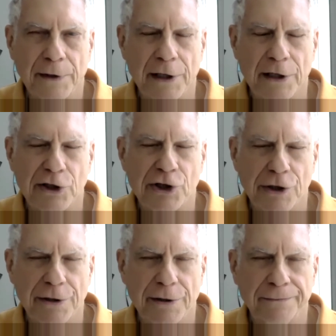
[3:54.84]
and
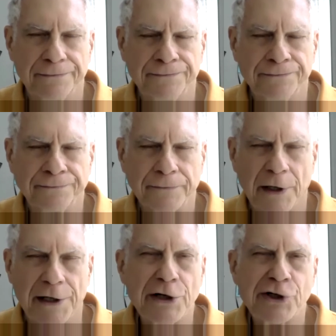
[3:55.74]
chin.
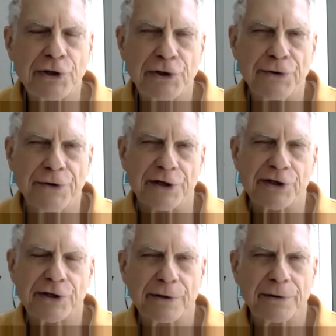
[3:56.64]
And as you do
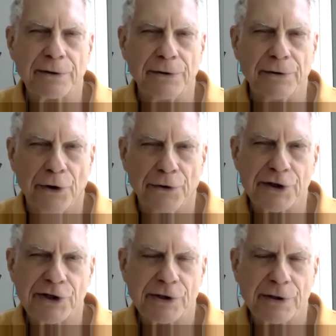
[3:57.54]
this,
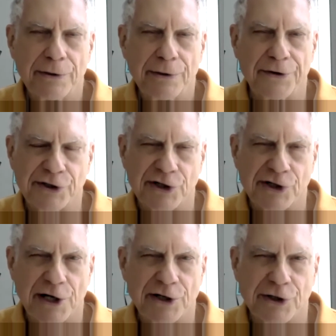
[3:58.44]
notice the
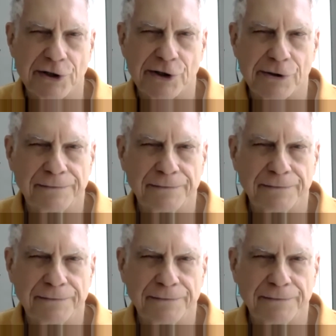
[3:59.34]
sensations.